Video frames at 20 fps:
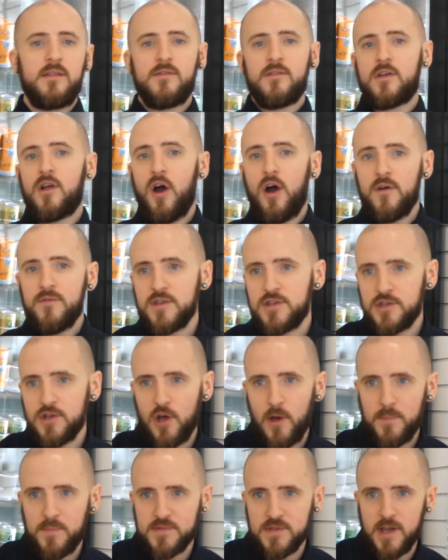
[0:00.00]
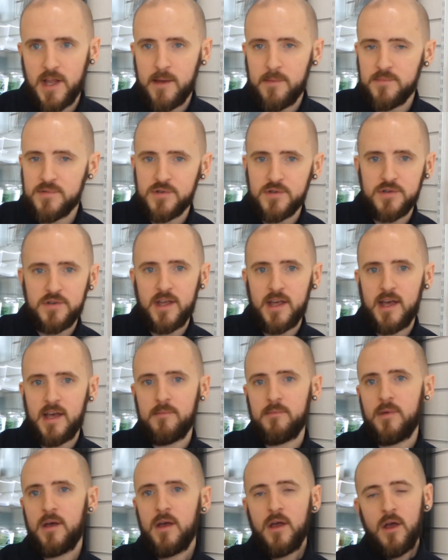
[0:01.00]
in the coffee shops in
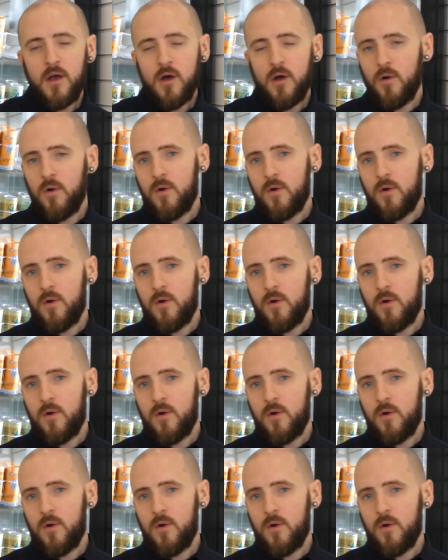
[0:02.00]
Amsterdam